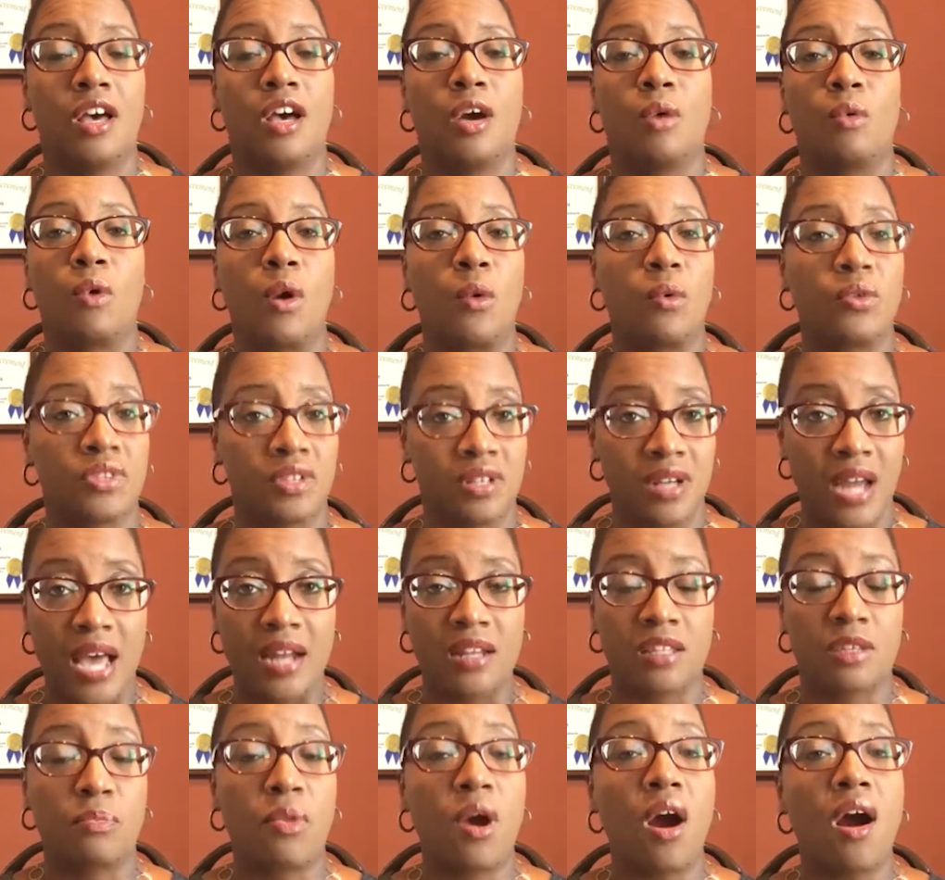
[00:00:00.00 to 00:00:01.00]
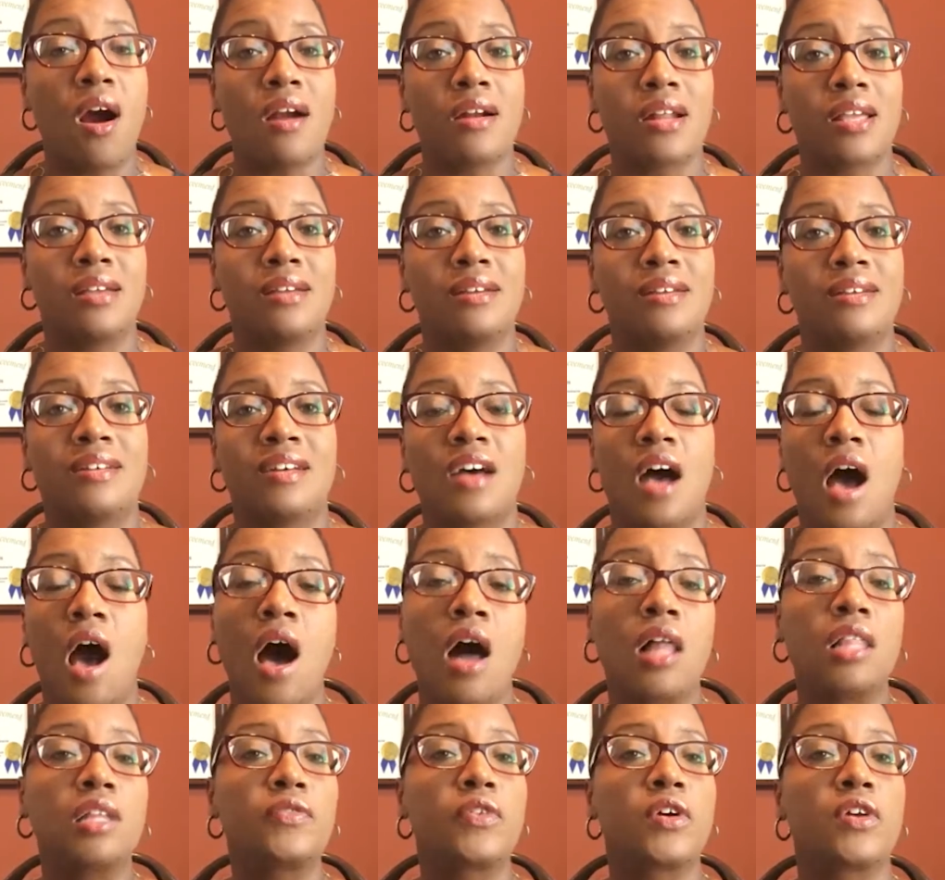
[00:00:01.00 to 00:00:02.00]
Well, the night of the party,
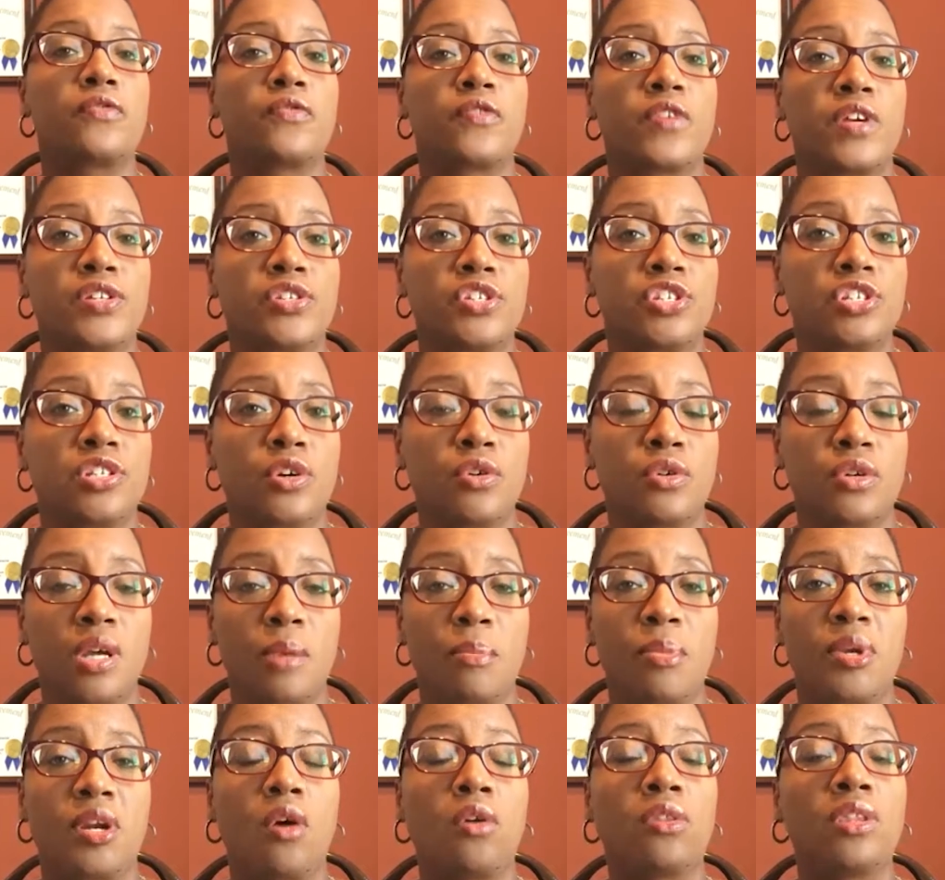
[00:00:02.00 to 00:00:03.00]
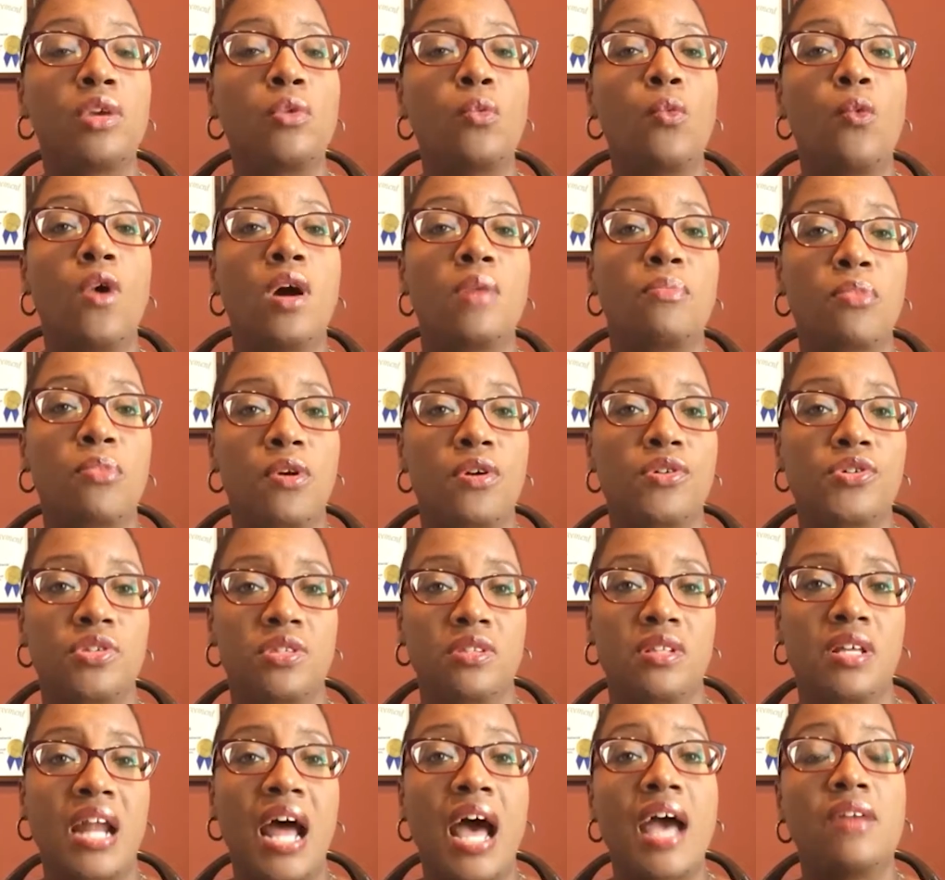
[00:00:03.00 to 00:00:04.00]
all of her friends showed up, and only one person
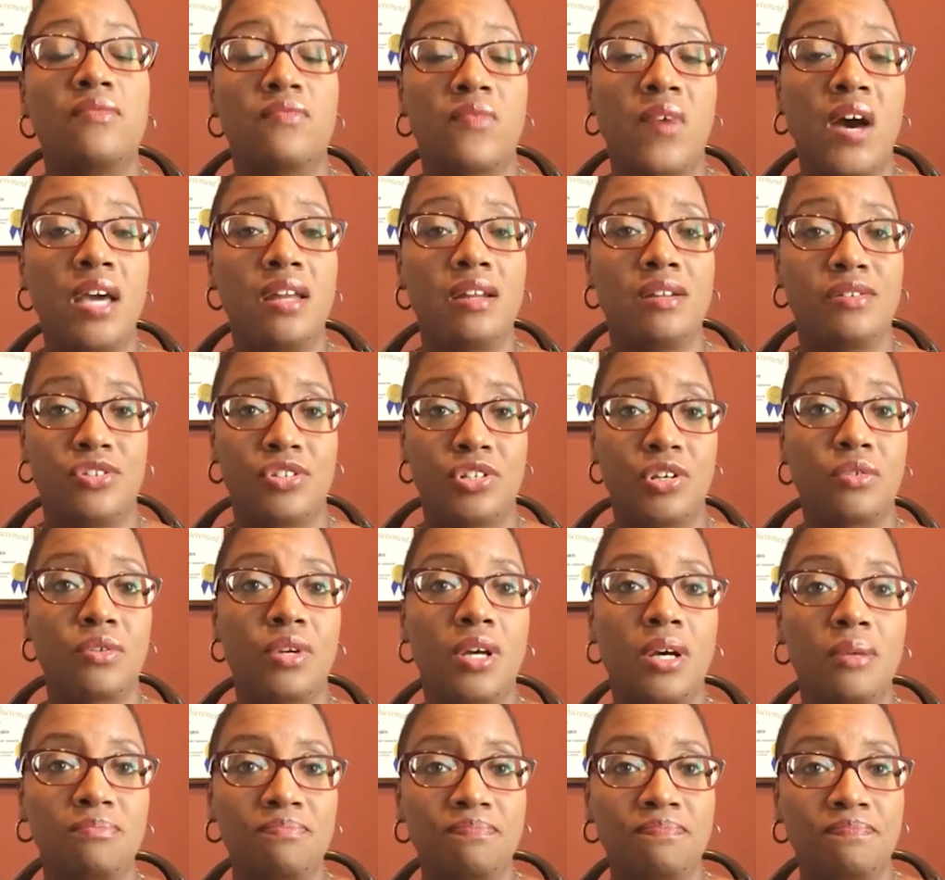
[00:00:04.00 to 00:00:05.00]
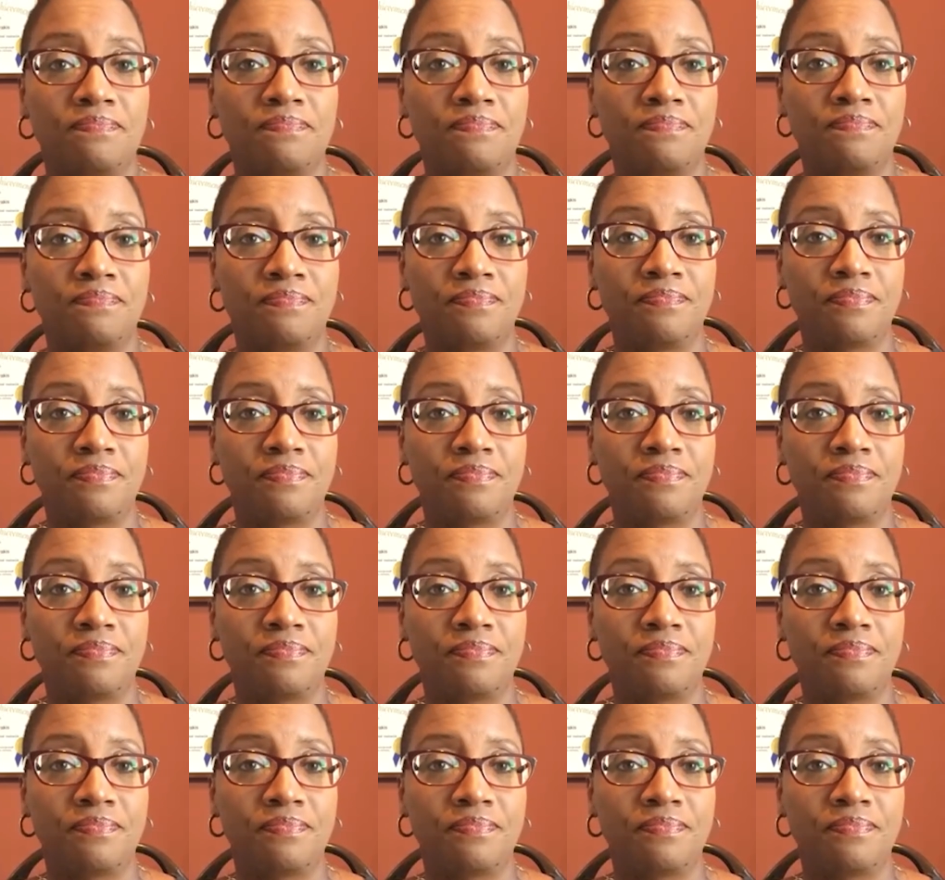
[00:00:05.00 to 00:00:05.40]
that I invited showed up.